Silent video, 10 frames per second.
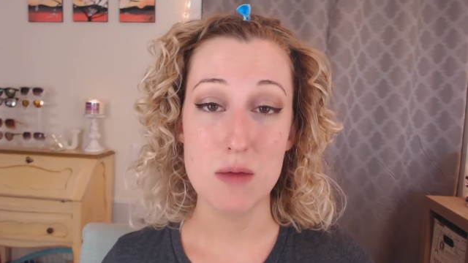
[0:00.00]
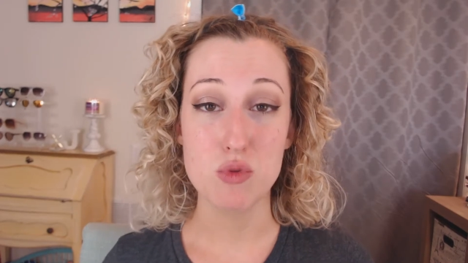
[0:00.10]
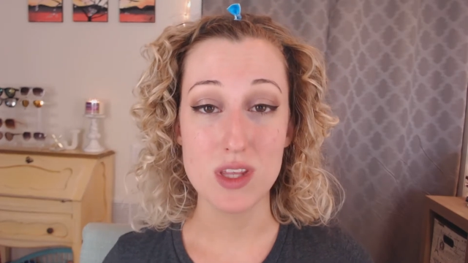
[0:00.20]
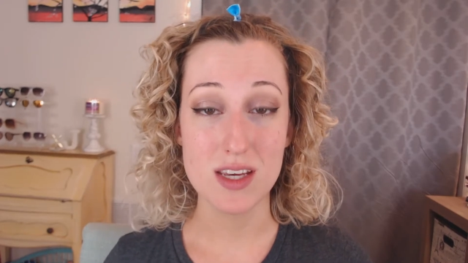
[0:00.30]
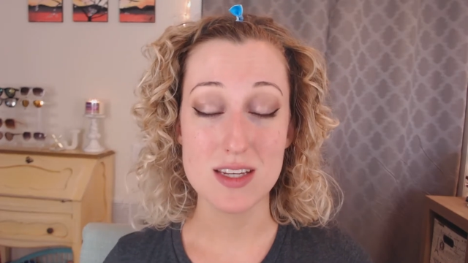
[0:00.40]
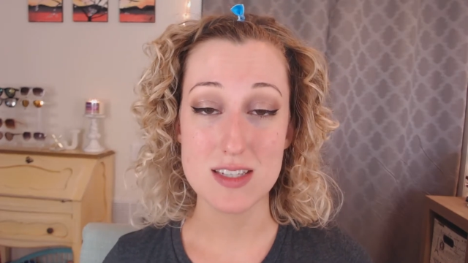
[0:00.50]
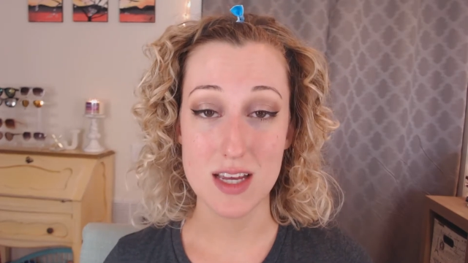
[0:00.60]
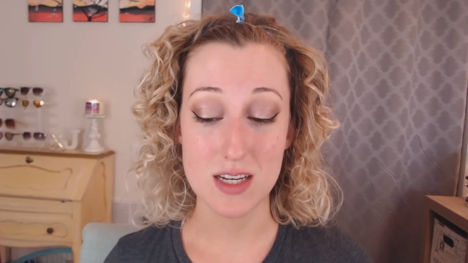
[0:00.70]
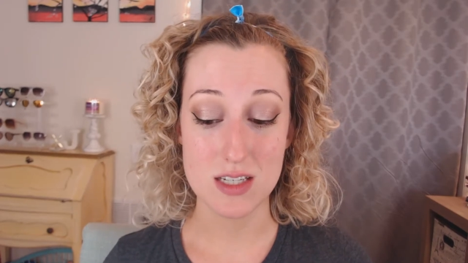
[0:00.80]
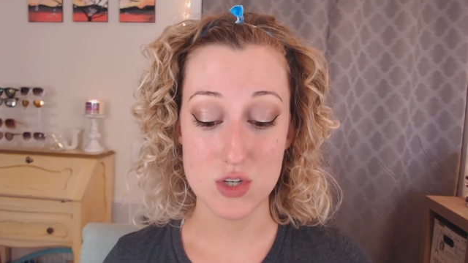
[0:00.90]
I'm really
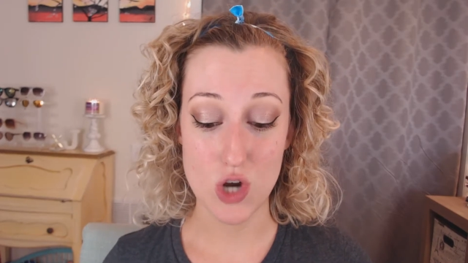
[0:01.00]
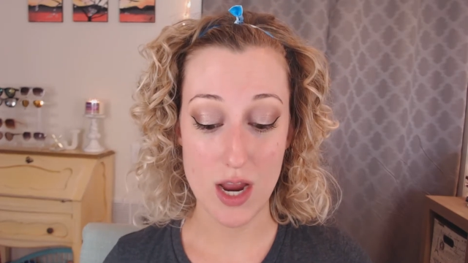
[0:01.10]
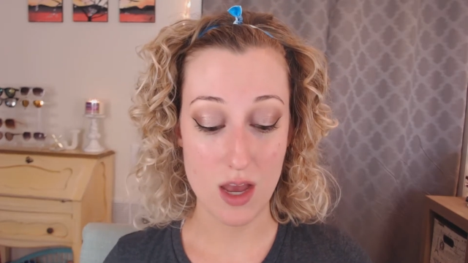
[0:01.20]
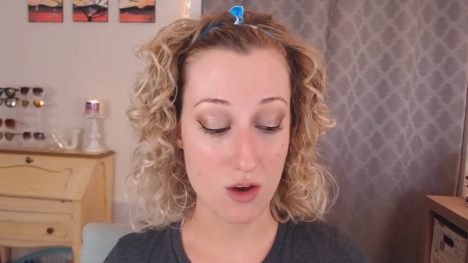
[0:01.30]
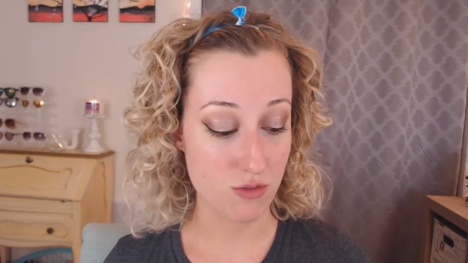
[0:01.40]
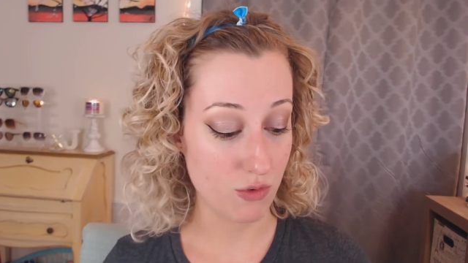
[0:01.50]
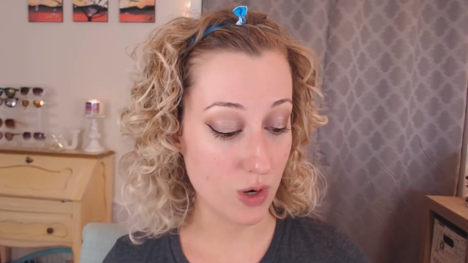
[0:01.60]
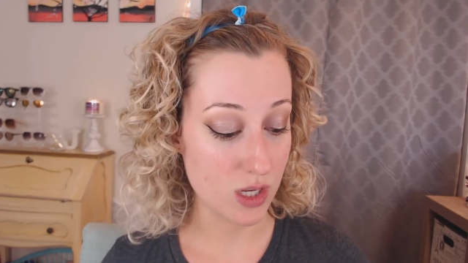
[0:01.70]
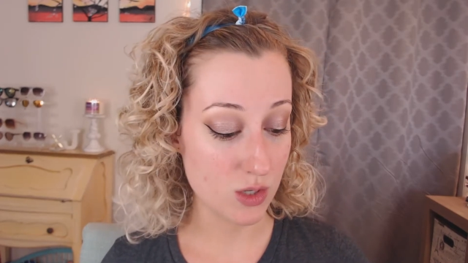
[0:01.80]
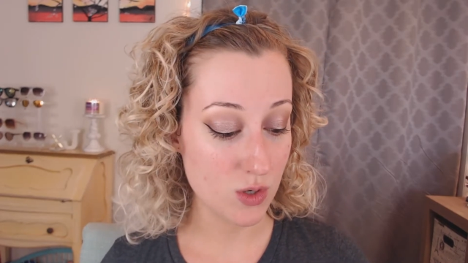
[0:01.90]
excited to try out
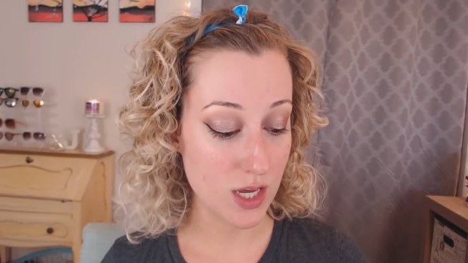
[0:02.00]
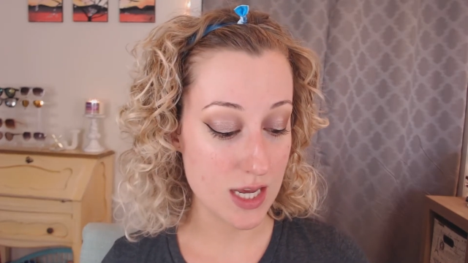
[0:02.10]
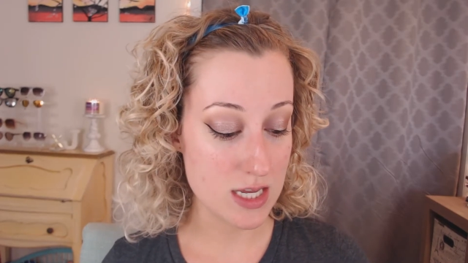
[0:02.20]
for you